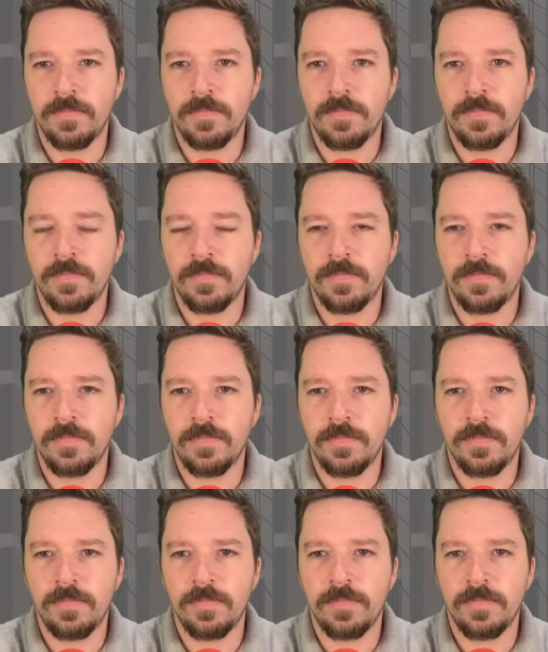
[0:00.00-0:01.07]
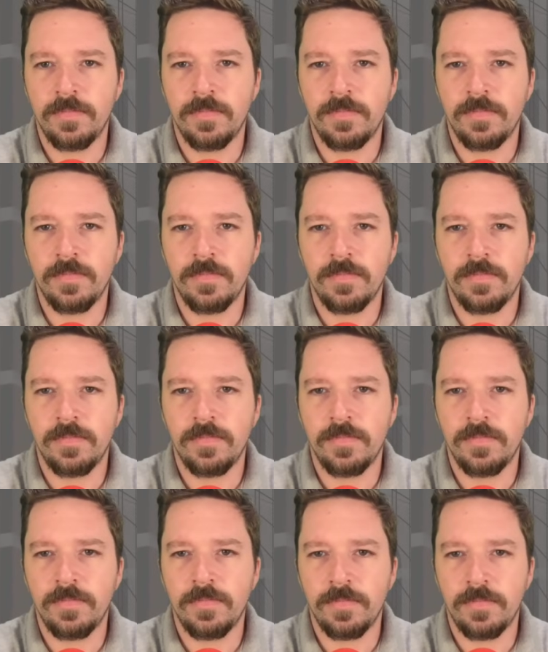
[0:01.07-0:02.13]

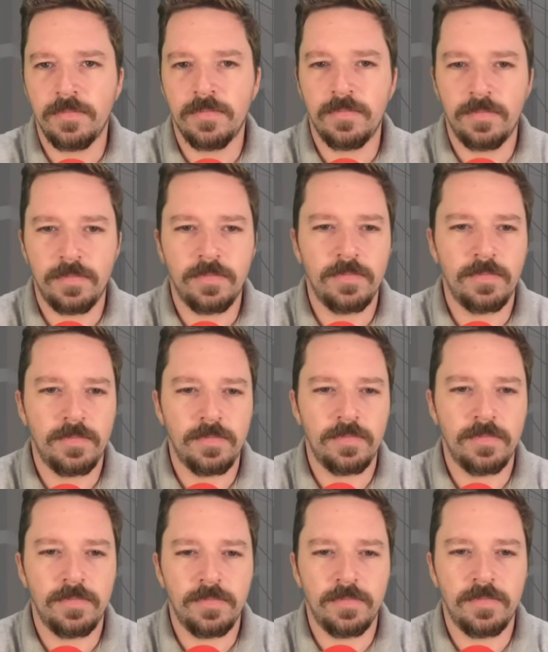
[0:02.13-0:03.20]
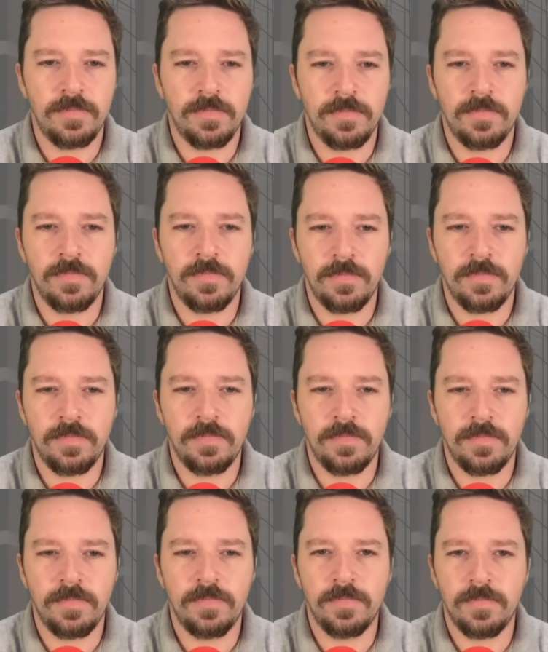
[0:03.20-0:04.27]

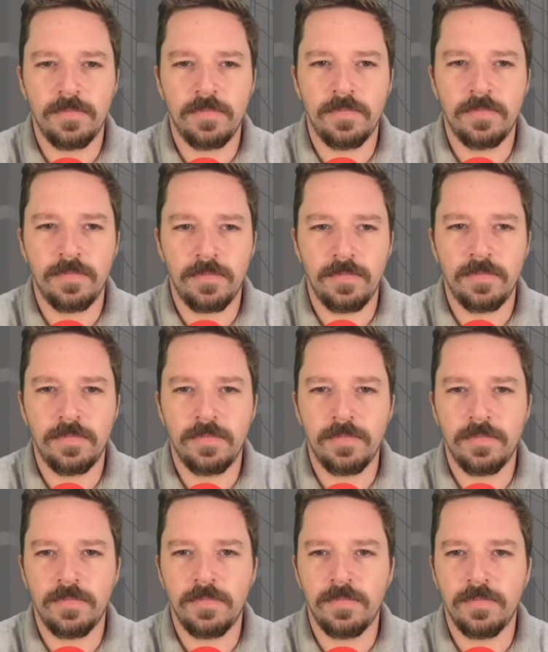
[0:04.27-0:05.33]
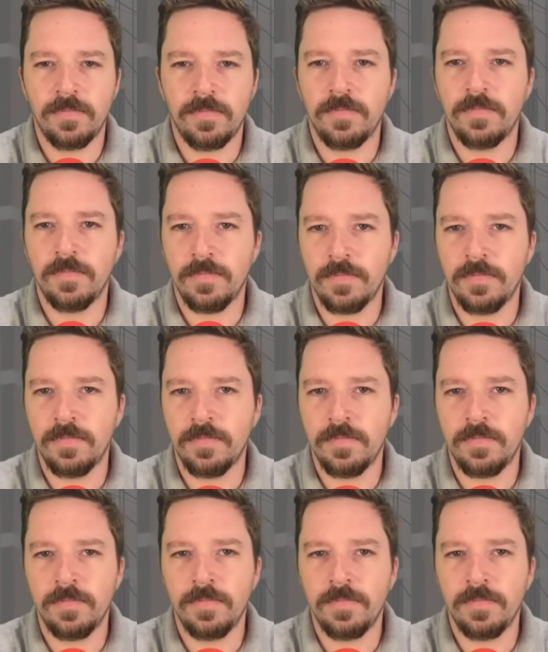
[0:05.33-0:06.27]
No words are spoken by the person on screen.